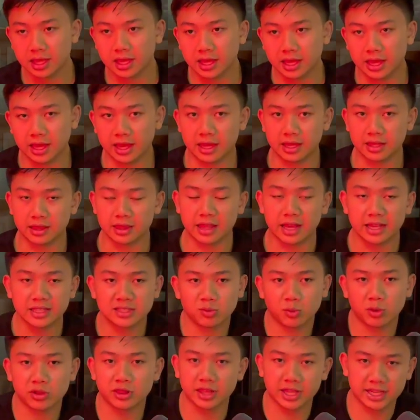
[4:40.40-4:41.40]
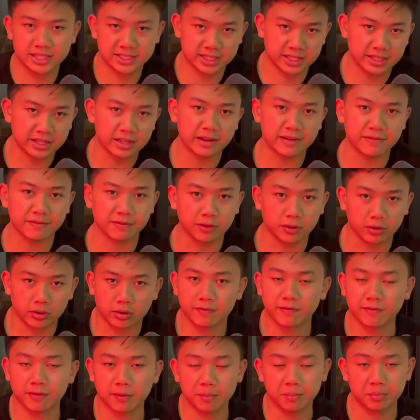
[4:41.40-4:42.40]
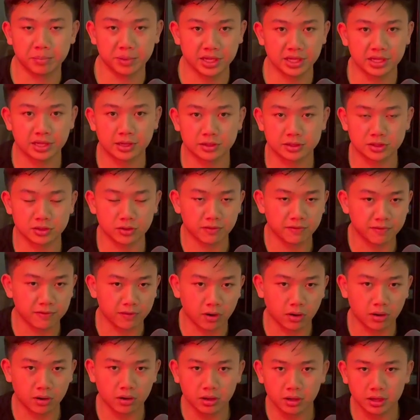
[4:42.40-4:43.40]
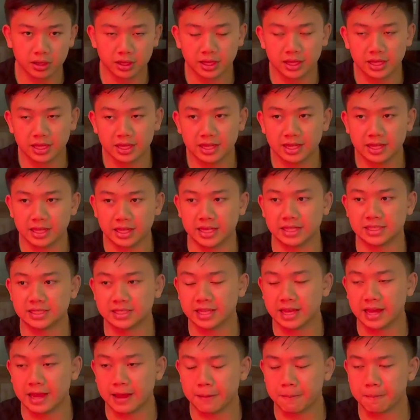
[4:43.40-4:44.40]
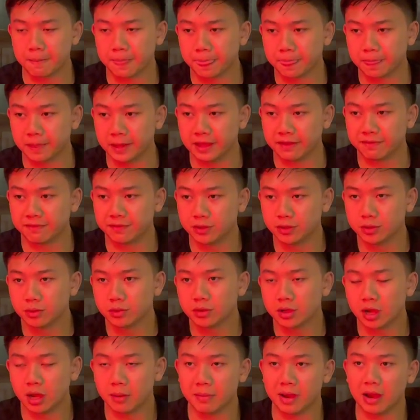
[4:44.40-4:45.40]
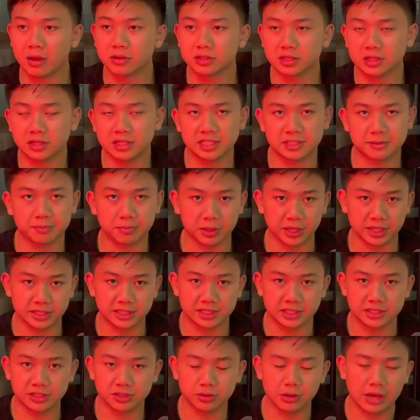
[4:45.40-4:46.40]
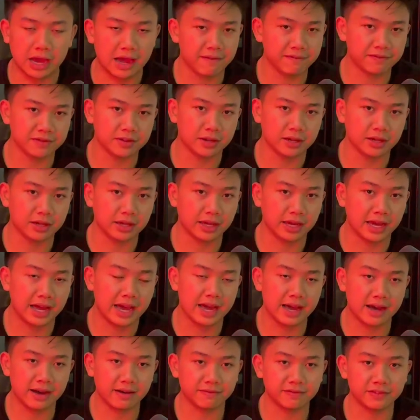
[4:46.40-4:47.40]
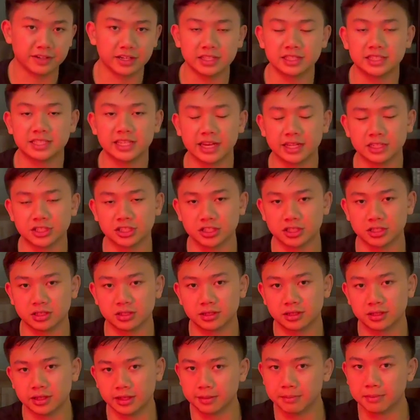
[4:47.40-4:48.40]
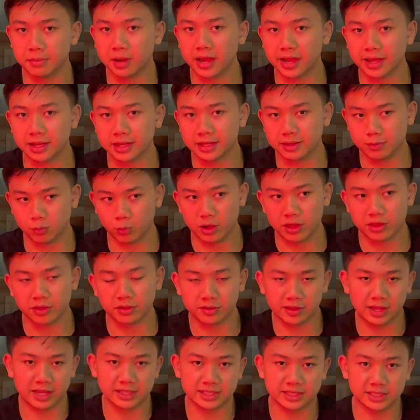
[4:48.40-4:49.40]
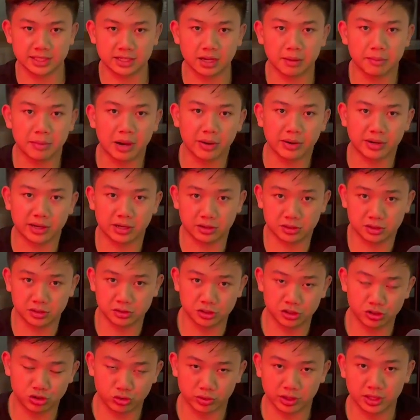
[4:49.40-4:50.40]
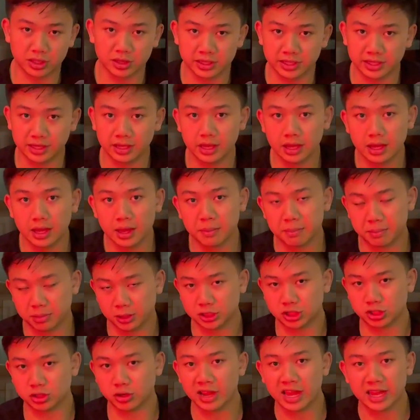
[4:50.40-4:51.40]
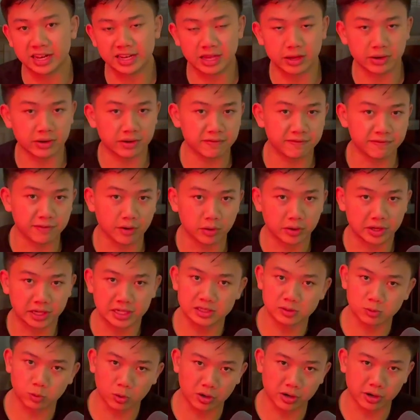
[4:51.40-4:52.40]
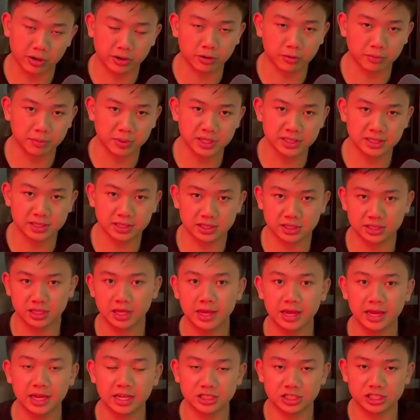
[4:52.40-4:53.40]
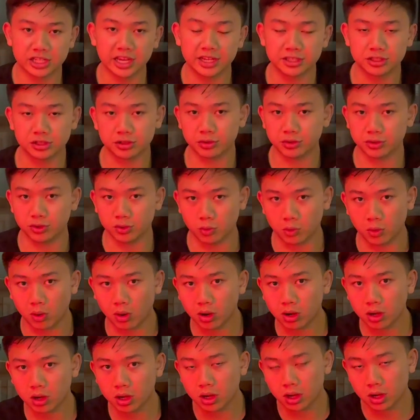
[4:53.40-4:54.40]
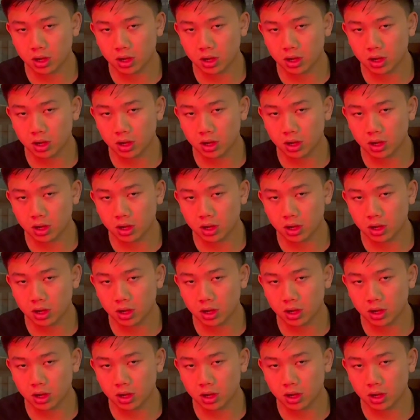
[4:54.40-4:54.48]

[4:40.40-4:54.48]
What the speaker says: And that's one lesson that I've learned from being here so far is that if you come out to these places, you have to have an intention in mind, whether that's to come out here to strictly put your head down and focus, work on your business, change who you are,